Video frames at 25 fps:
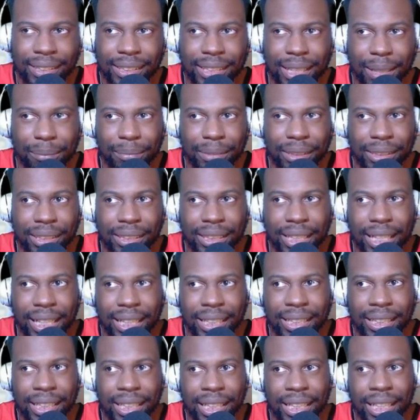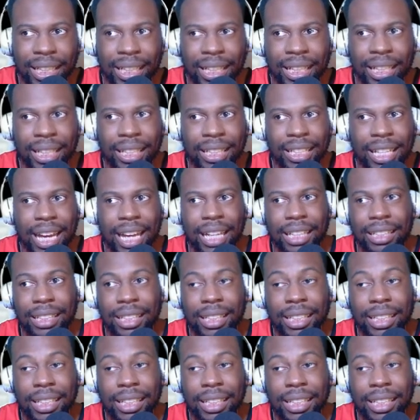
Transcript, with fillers: So I'm just say that.